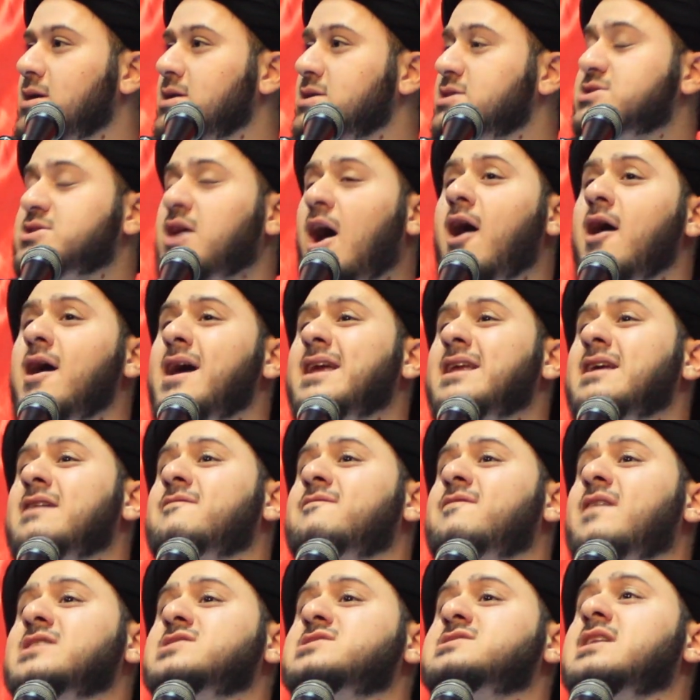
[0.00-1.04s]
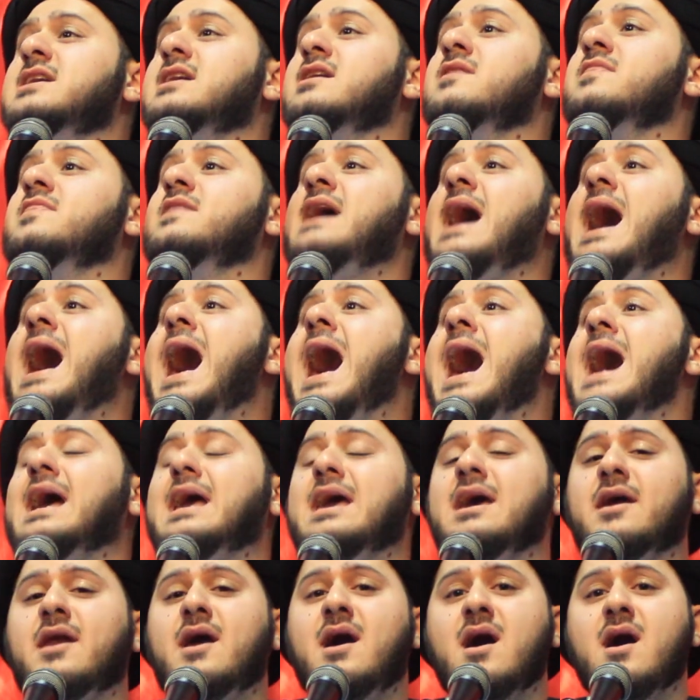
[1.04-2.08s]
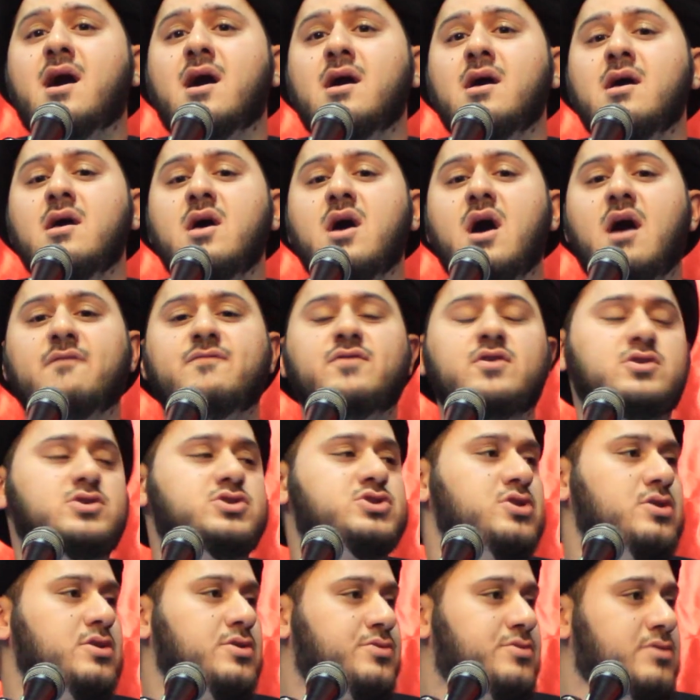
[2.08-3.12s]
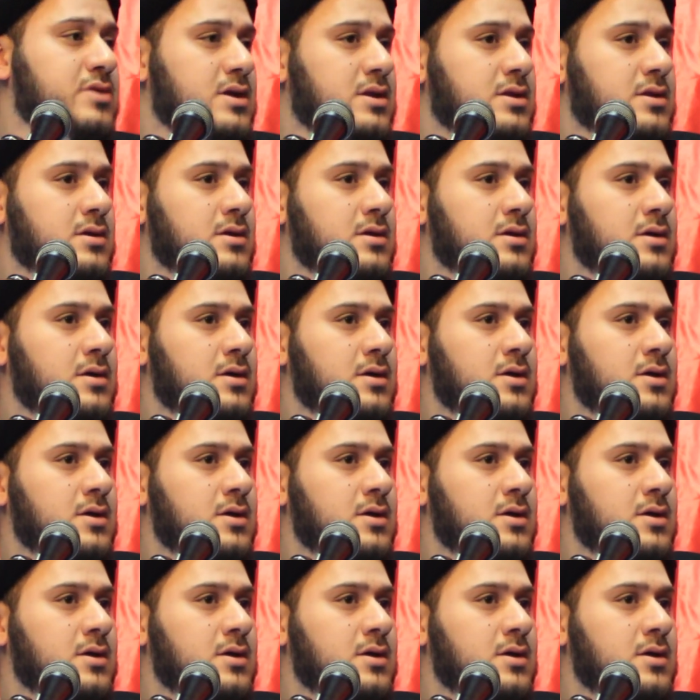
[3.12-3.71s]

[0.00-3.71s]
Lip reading: Start investing in the akhirah of your children.